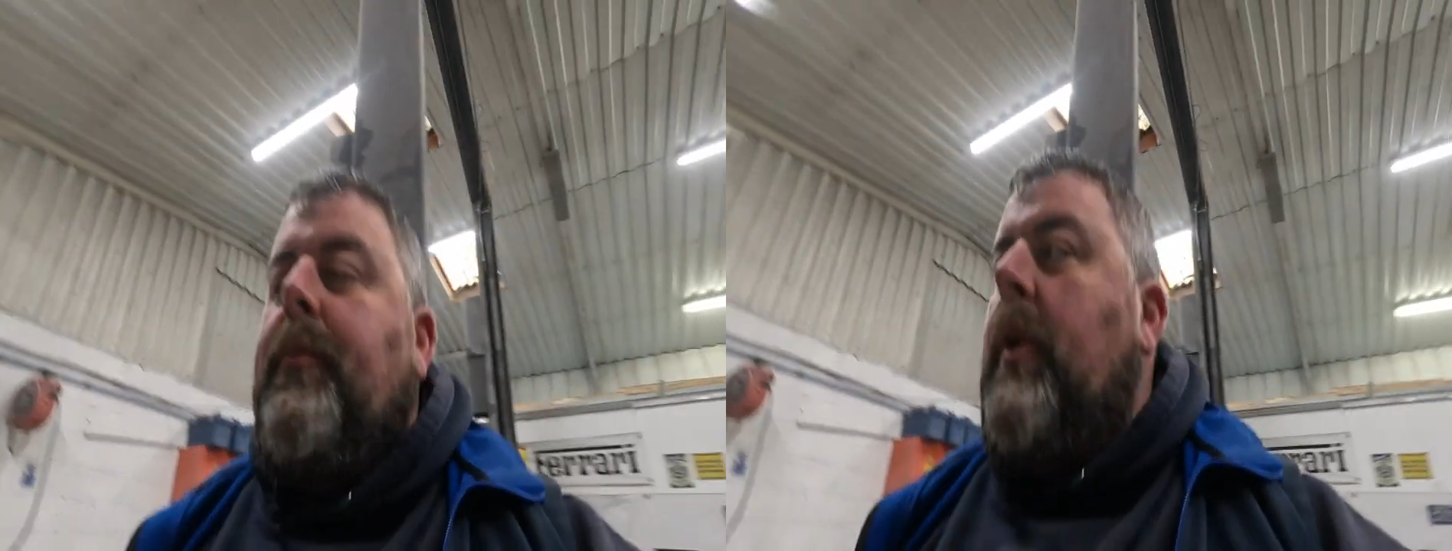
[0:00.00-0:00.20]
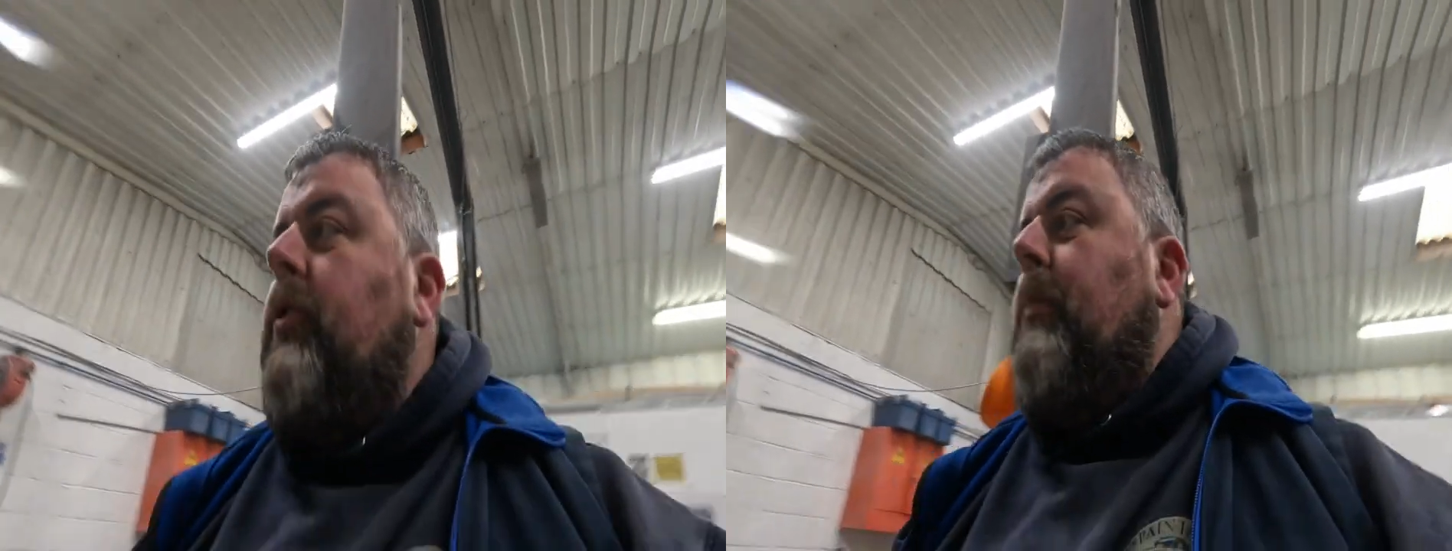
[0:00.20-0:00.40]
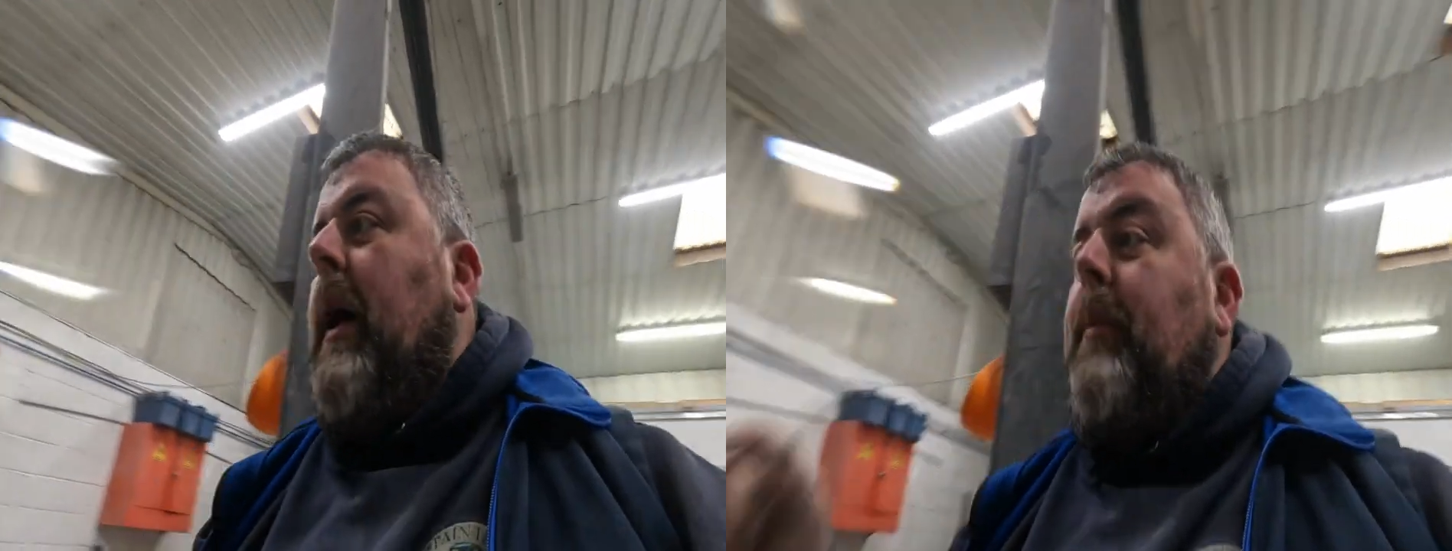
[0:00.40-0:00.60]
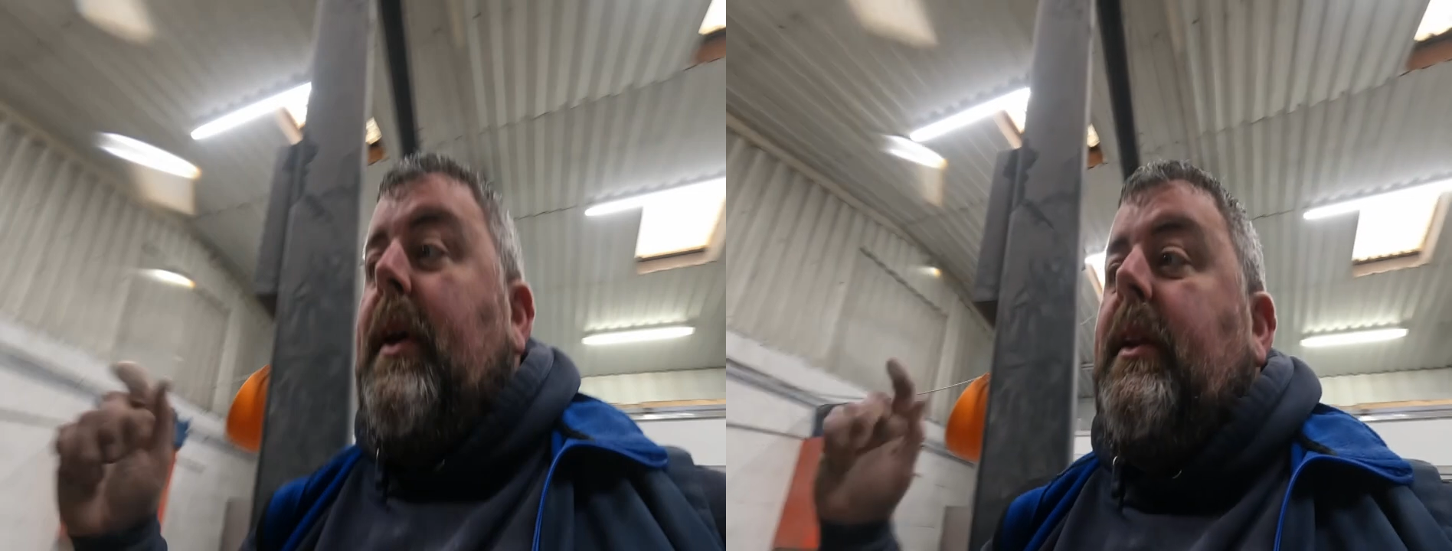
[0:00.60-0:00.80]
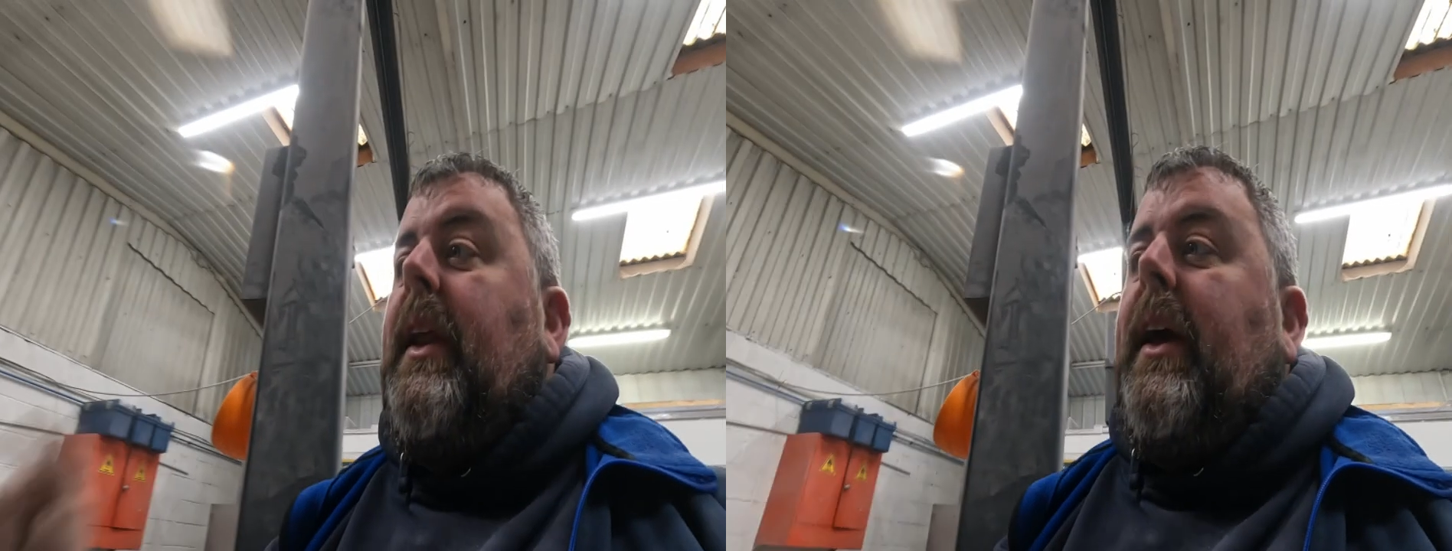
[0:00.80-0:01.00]
which might be
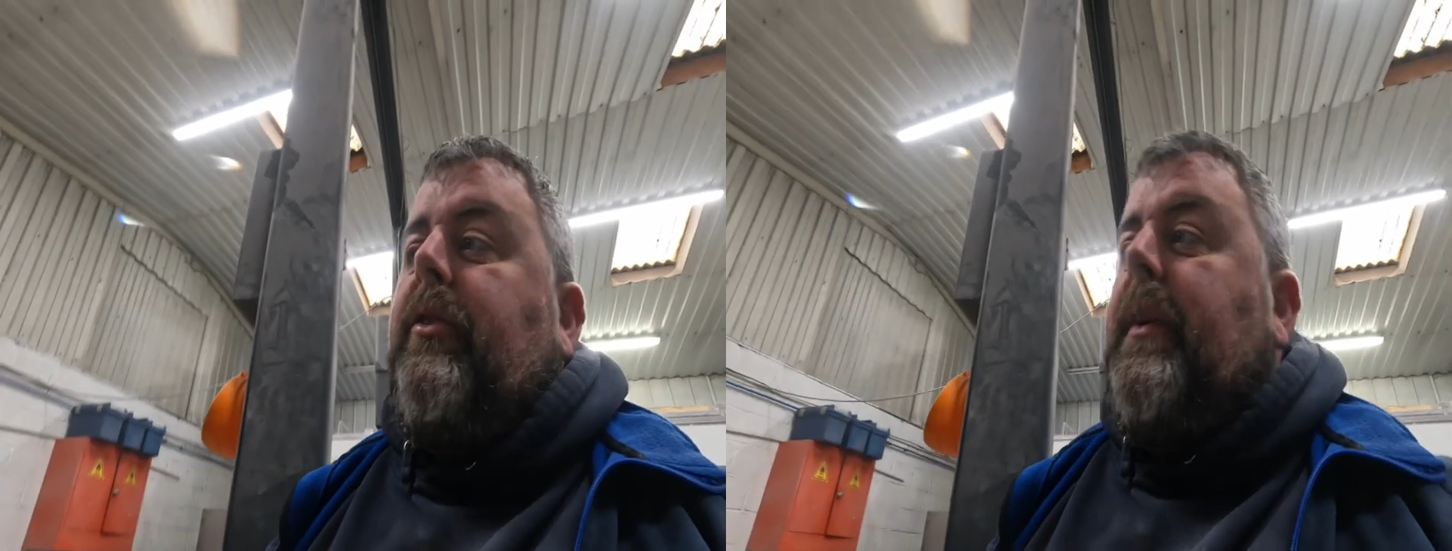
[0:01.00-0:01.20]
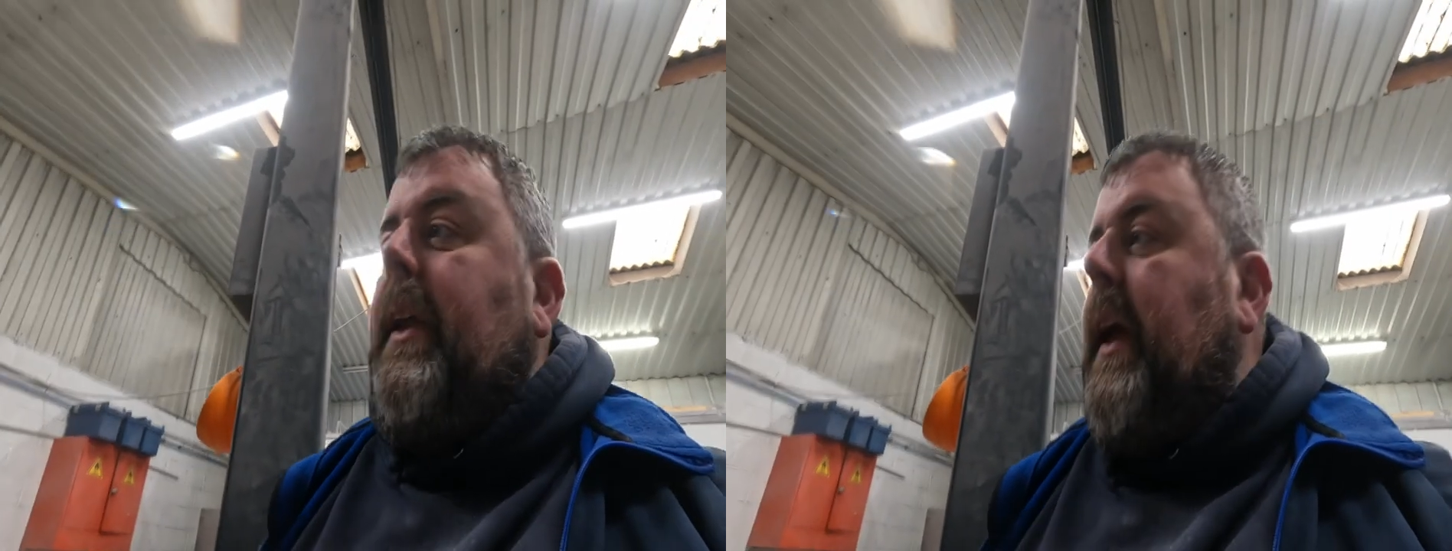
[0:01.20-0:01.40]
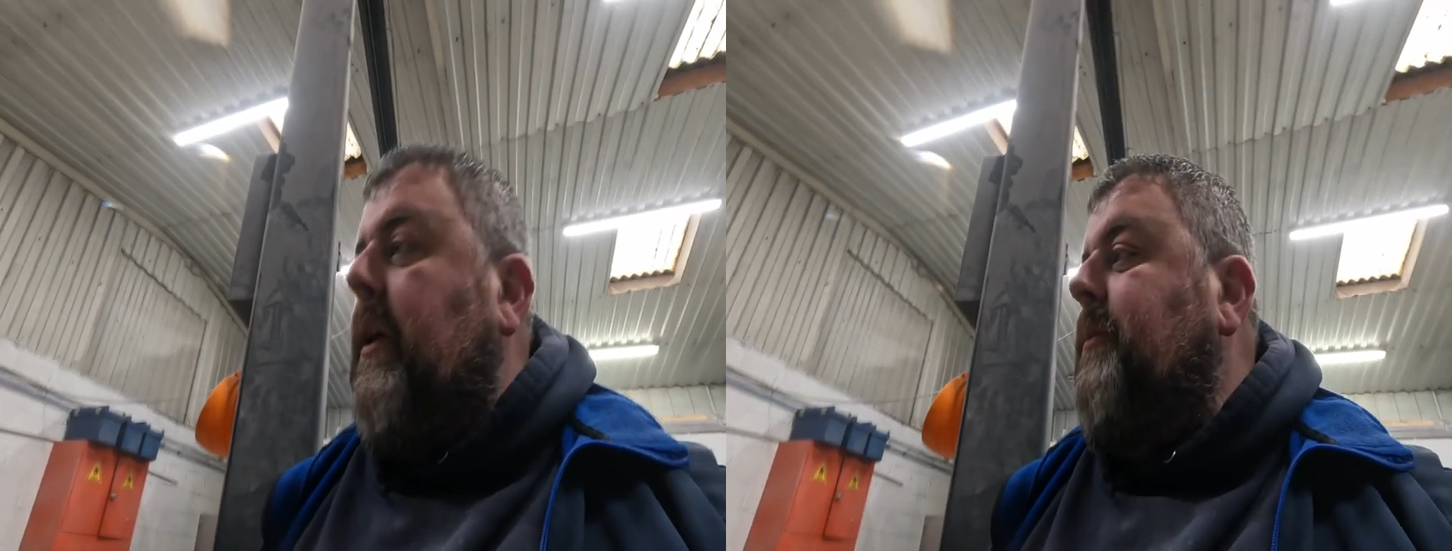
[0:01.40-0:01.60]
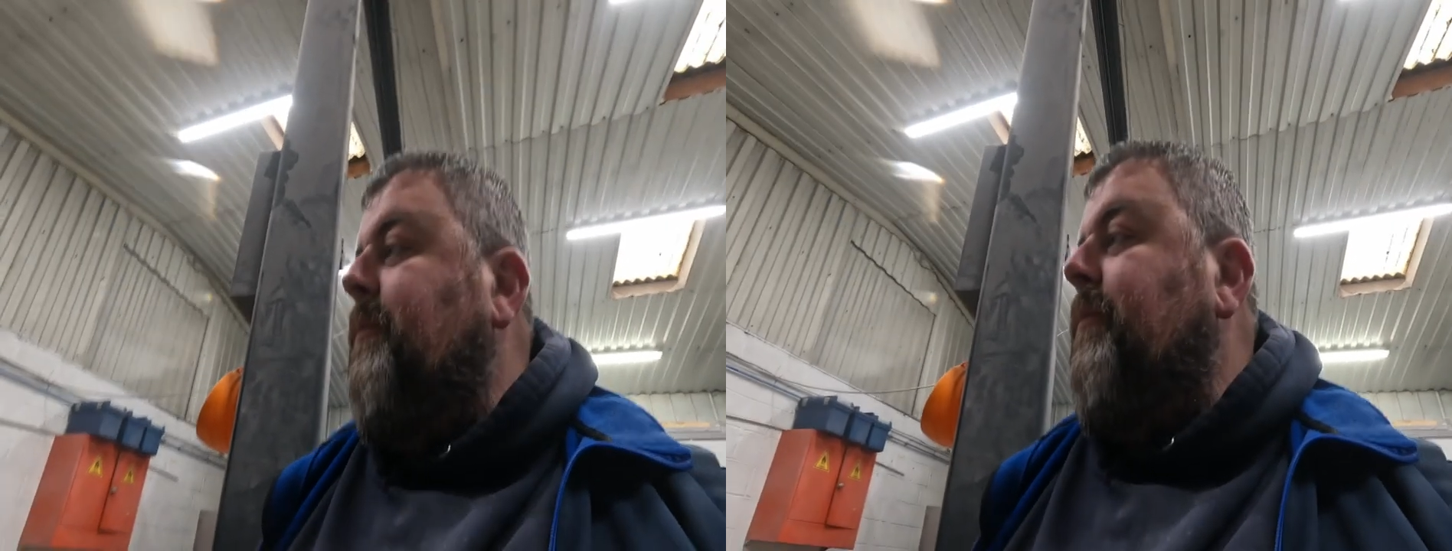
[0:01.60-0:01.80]
in the next video.